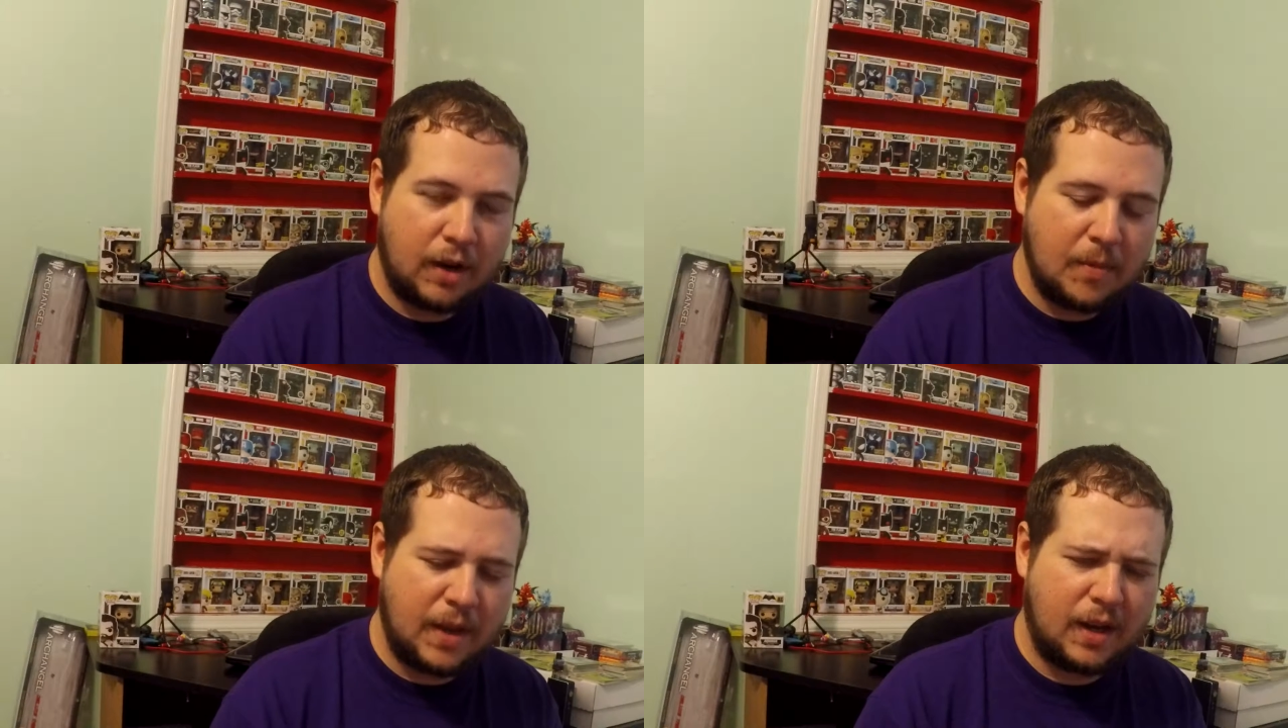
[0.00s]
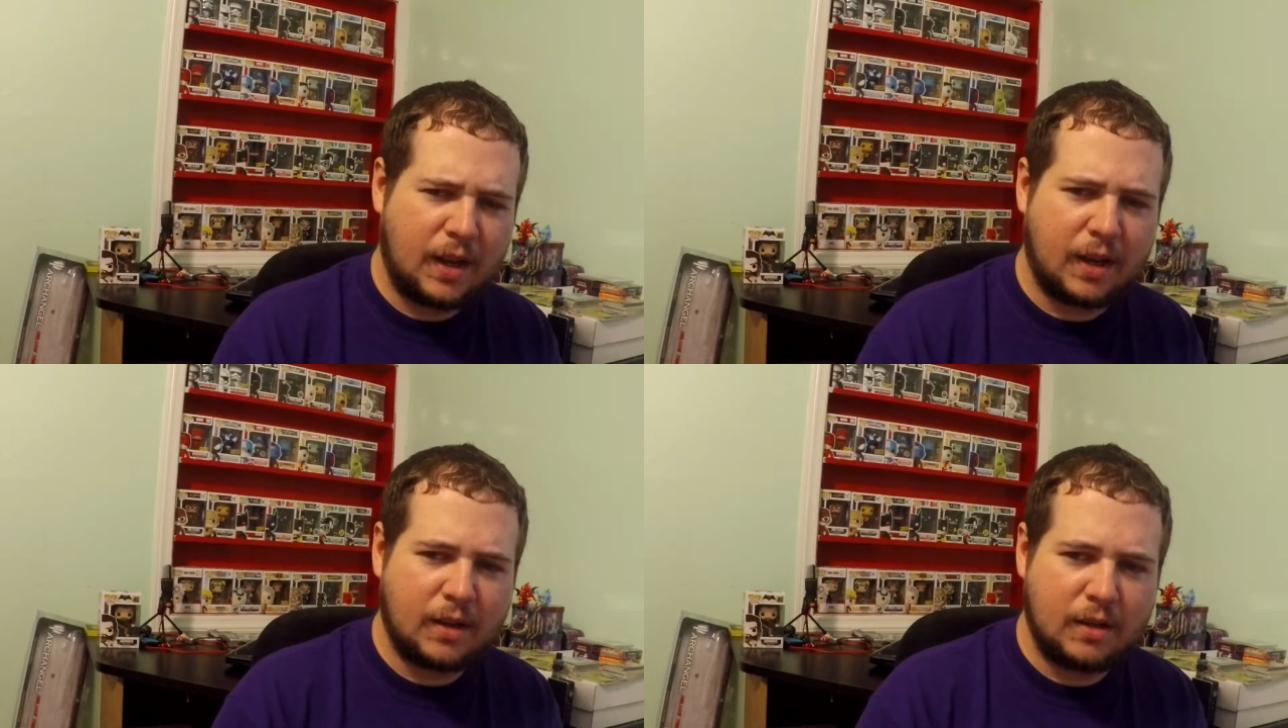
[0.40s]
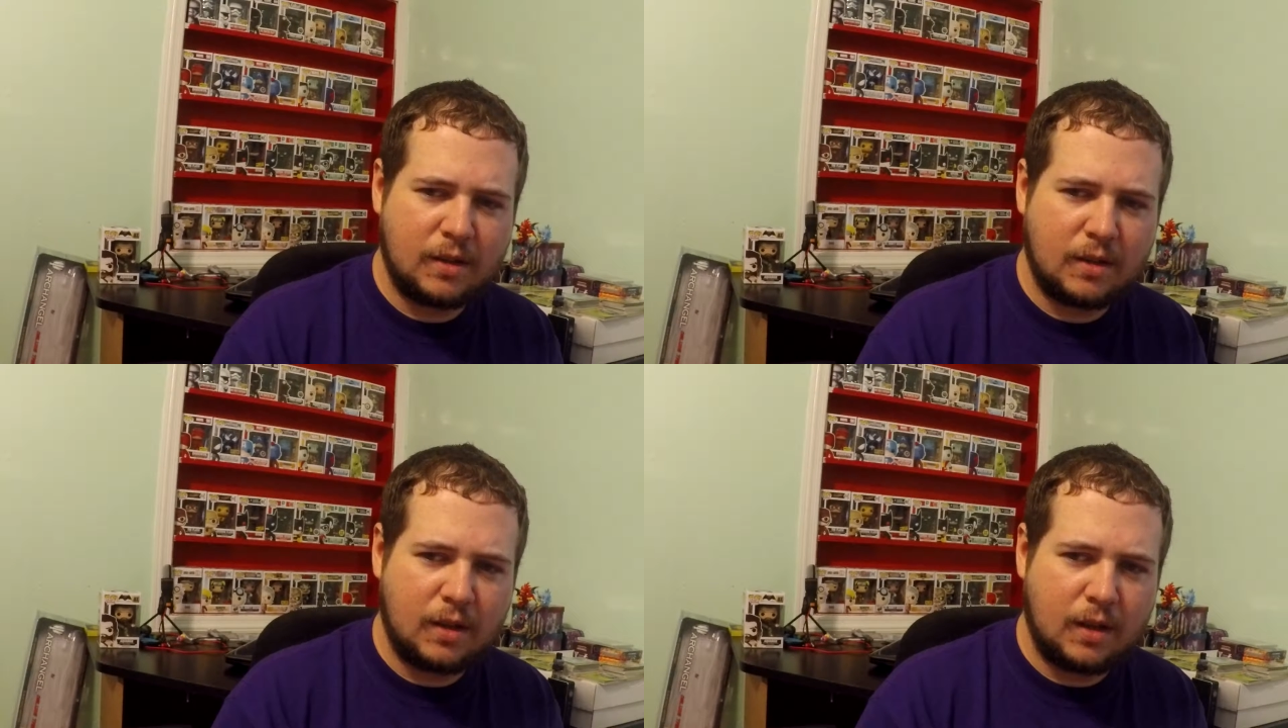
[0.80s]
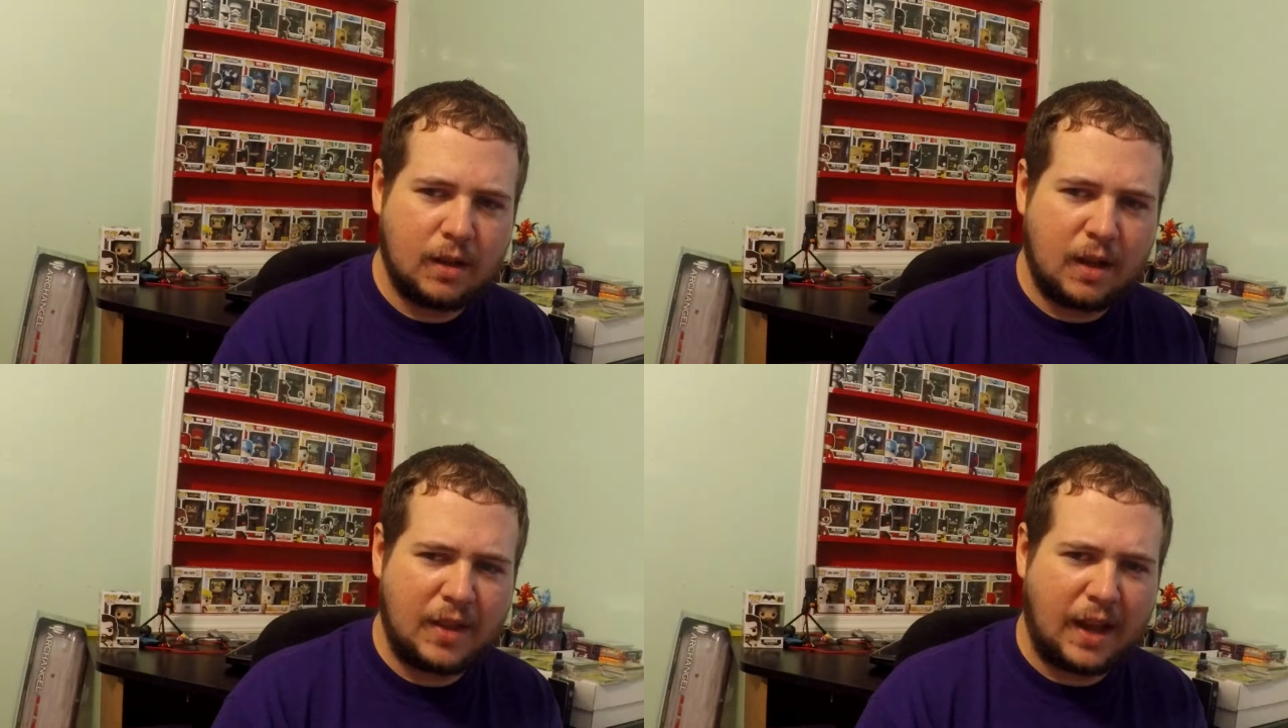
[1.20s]
He made like,
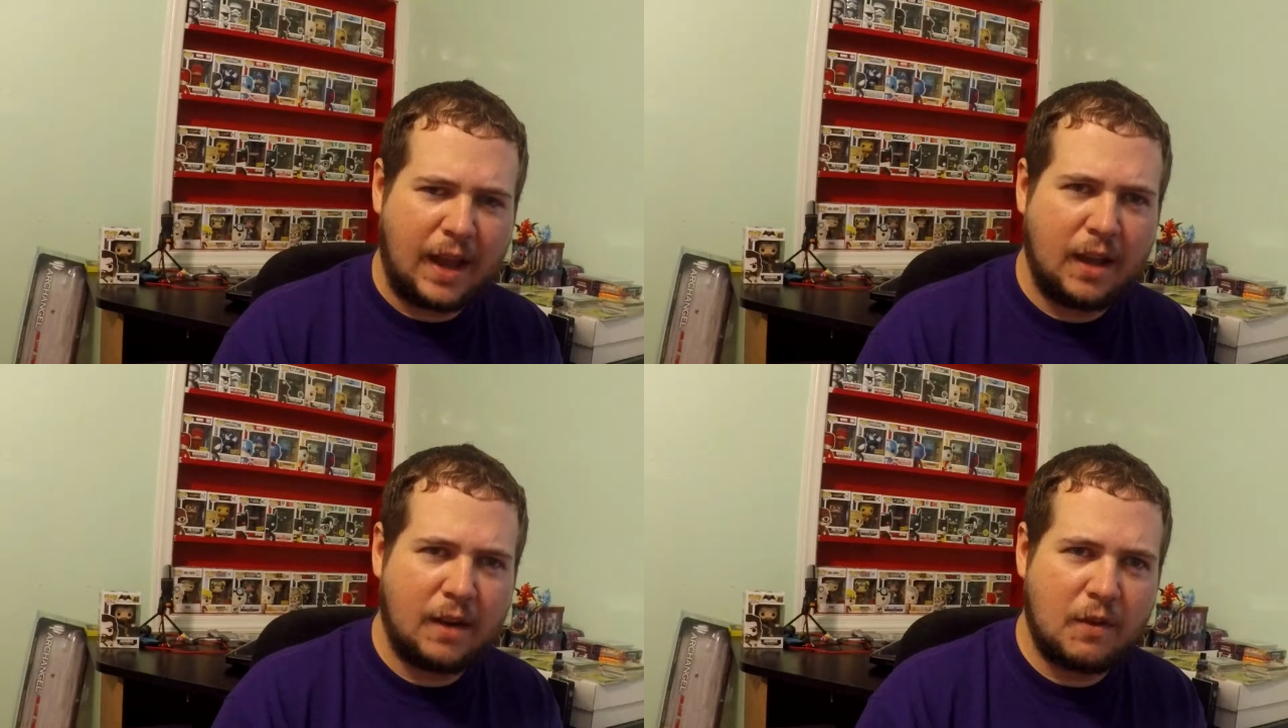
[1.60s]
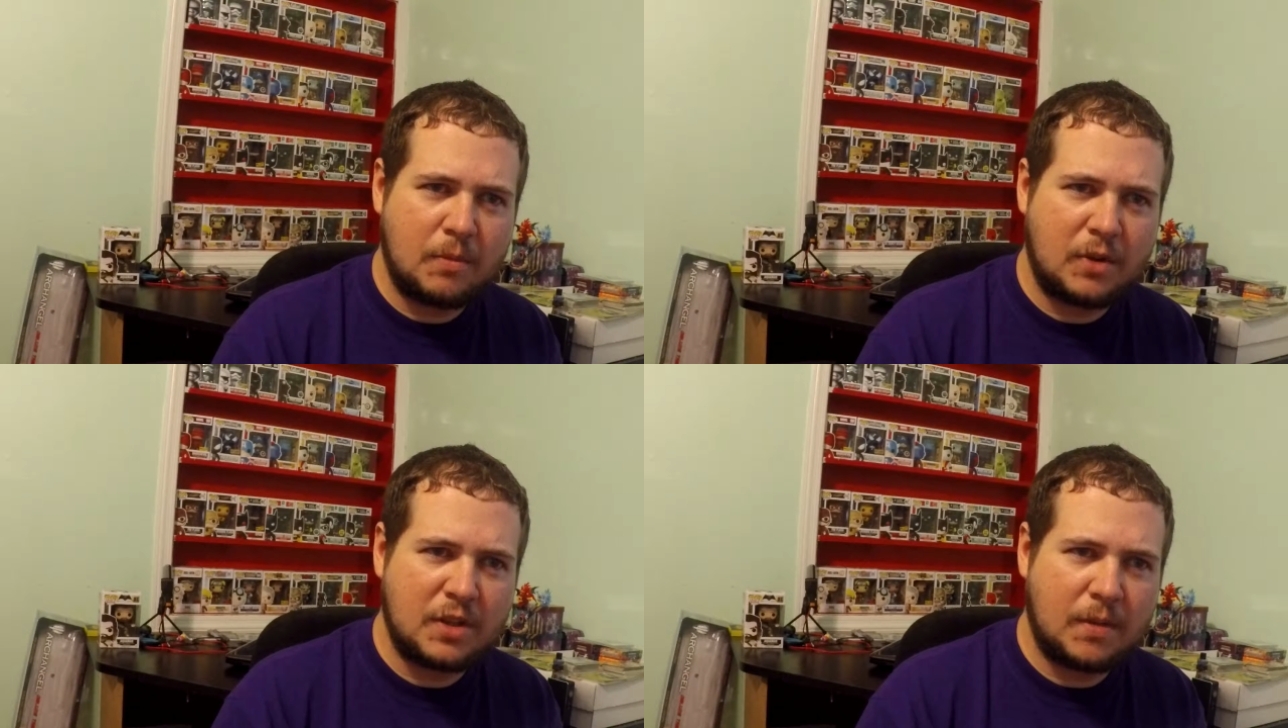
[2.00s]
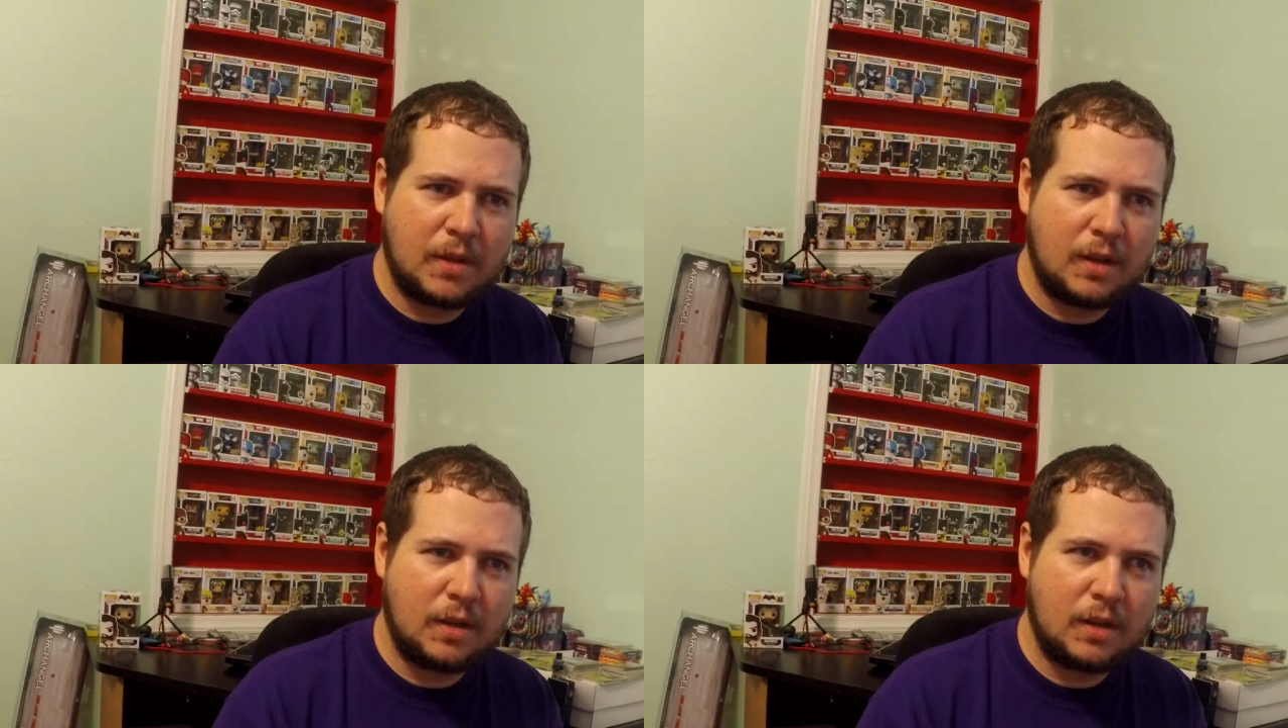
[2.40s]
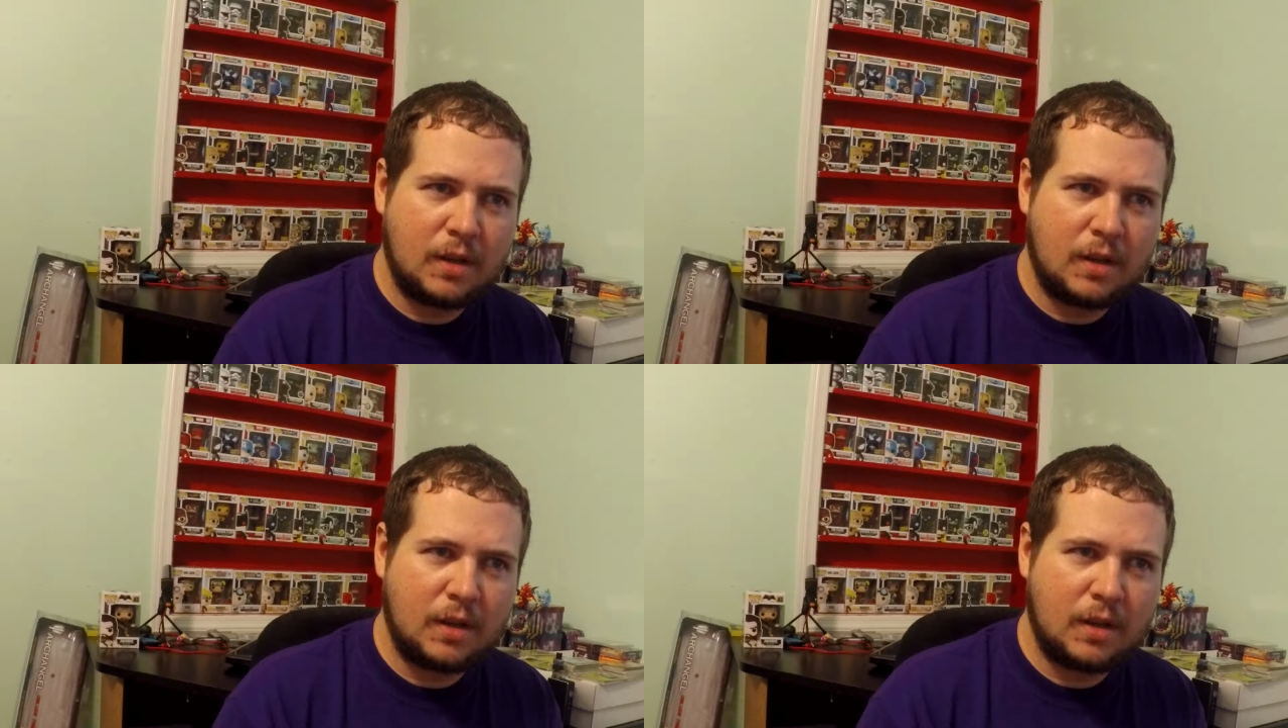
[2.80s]
I think 8 of them or something.